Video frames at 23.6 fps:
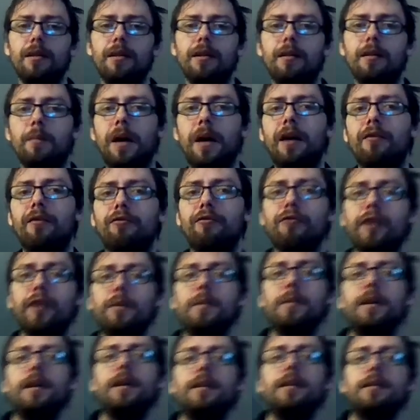about 3
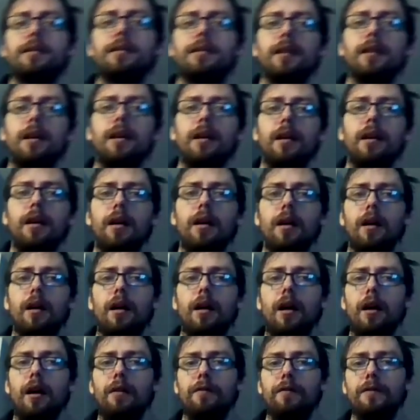minutes
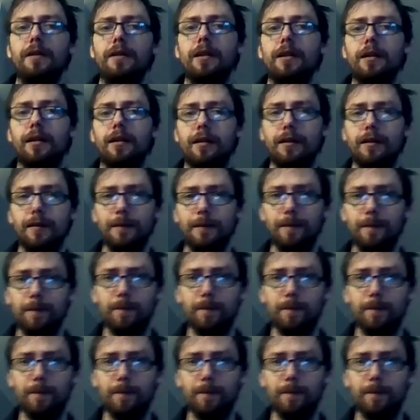after